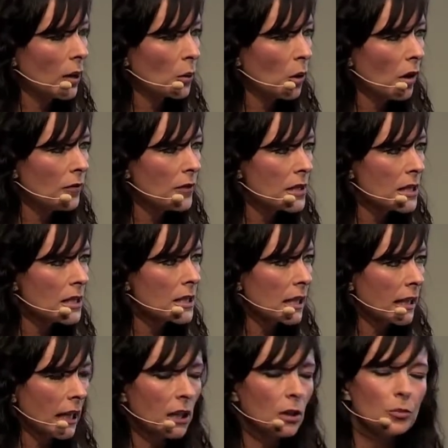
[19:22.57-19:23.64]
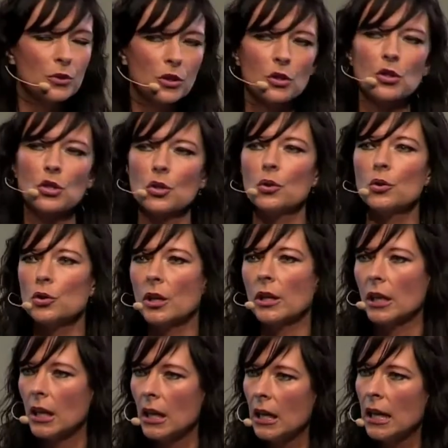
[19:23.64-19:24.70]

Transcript: officers and help the children